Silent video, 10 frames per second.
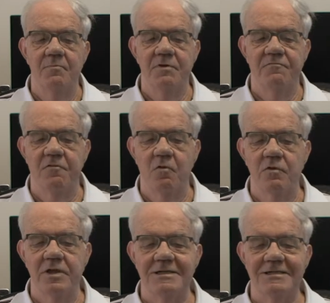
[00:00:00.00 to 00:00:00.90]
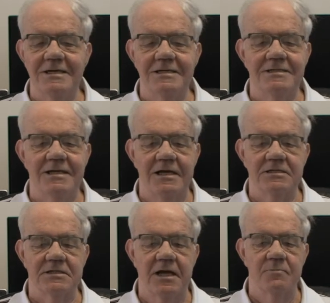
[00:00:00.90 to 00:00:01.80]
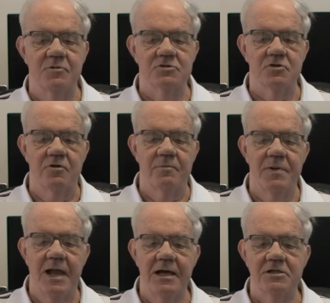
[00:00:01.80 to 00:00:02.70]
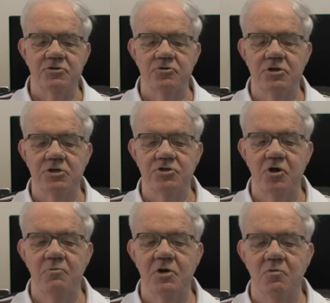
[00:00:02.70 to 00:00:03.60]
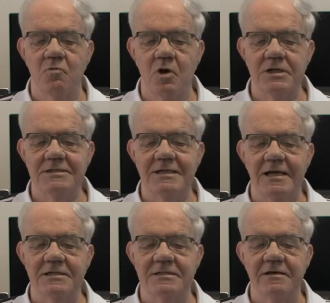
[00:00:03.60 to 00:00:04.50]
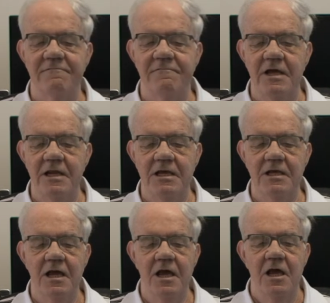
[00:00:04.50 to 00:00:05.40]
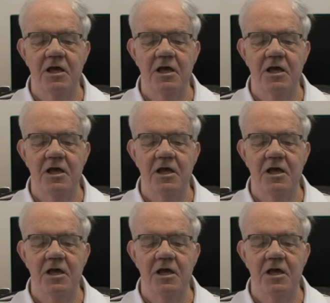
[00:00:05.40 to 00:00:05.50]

before the tiered tax tables are applied to determine what tax, if any,